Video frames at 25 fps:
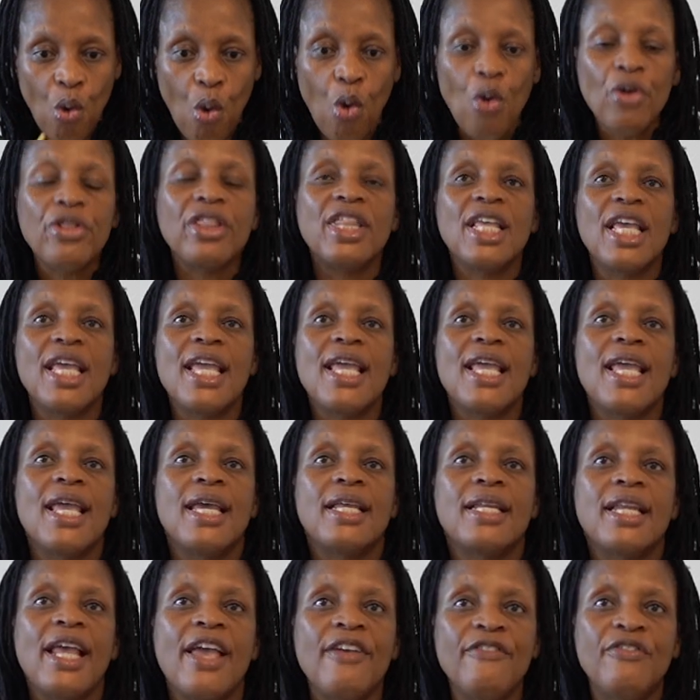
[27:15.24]
go
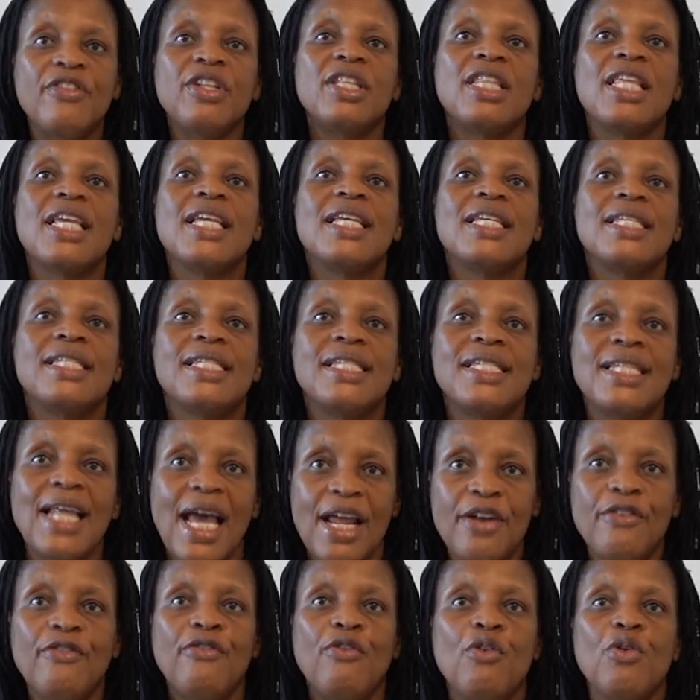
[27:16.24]
there and everything is
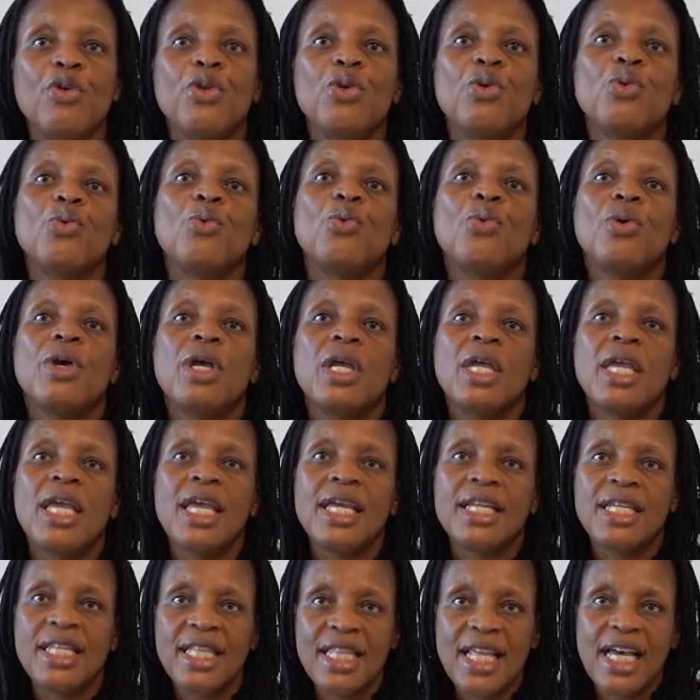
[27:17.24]
done for you
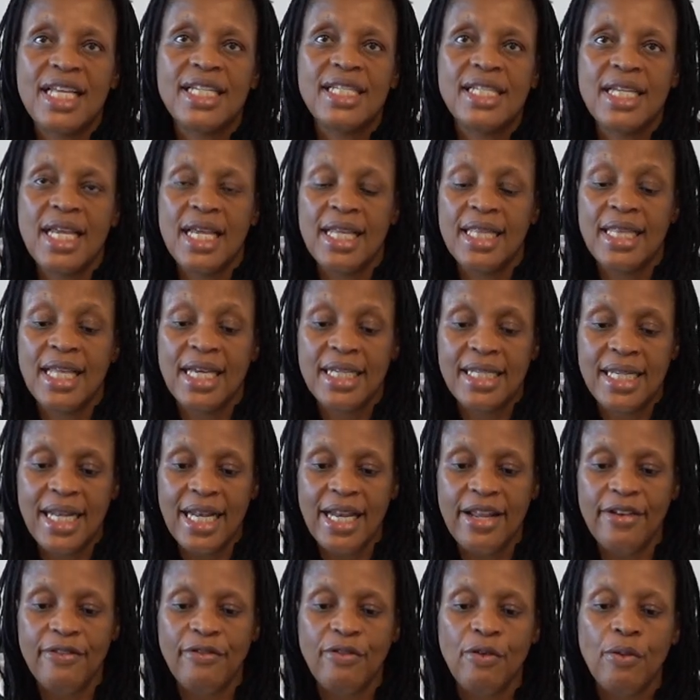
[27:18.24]
at that
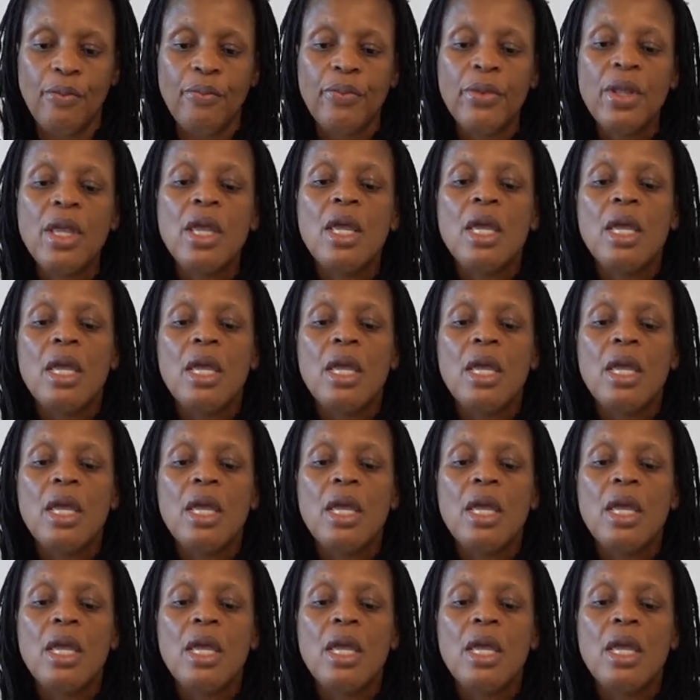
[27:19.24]
level.